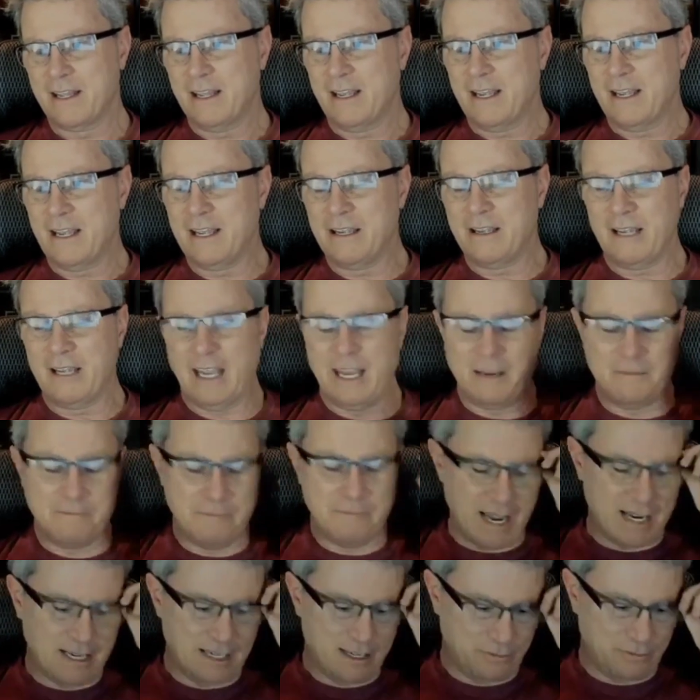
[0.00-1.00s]
He
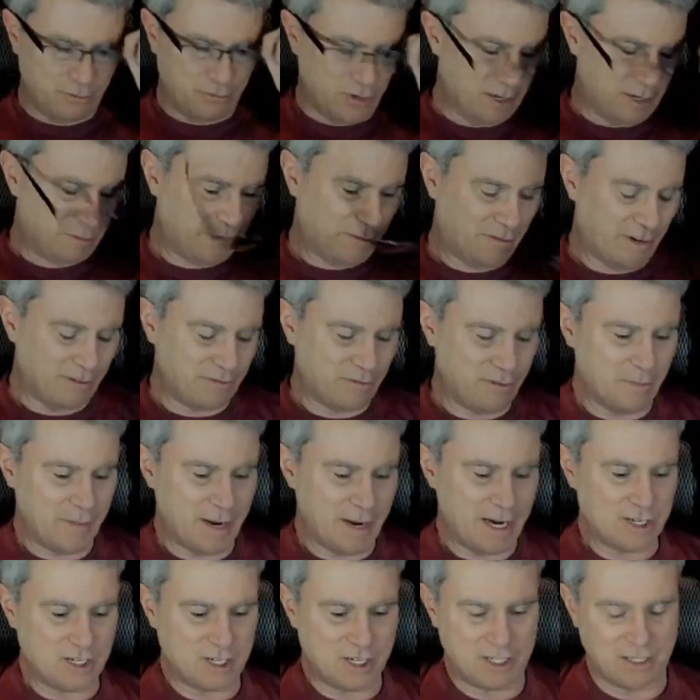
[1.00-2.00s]
made a Freedom of
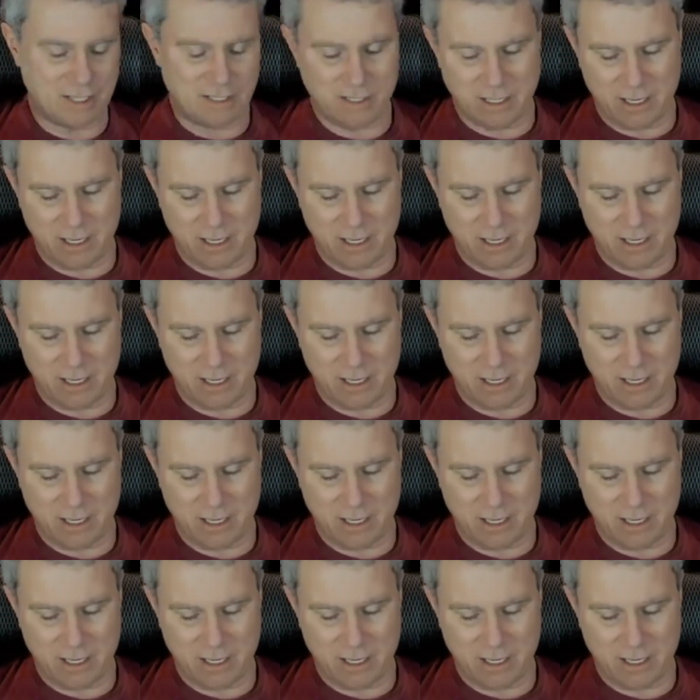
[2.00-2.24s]
Information